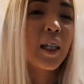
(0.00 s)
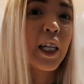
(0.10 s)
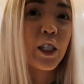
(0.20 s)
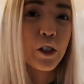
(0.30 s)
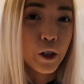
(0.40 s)

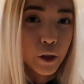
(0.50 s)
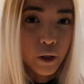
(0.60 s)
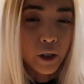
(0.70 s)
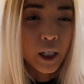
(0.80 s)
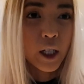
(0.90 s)
it's a
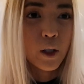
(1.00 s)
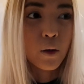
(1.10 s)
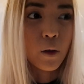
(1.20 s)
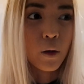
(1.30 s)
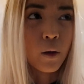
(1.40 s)
Tuesday
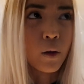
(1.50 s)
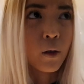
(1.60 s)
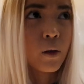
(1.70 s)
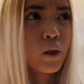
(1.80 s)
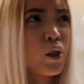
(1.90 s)
so
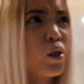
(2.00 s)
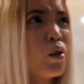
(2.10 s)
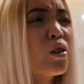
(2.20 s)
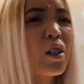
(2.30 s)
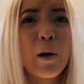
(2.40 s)

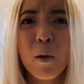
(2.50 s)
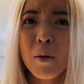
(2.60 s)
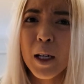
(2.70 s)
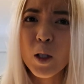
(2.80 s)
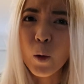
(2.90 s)
Tuesday what
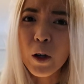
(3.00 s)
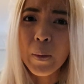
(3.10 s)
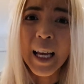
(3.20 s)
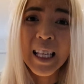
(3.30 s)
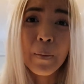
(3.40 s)
am I talking
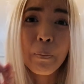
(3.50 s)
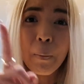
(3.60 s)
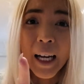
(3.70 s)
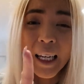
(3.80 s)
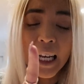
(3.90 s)
about it's a
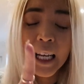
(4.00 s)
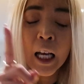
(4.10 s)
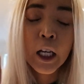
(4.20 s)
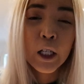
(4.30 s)
Monday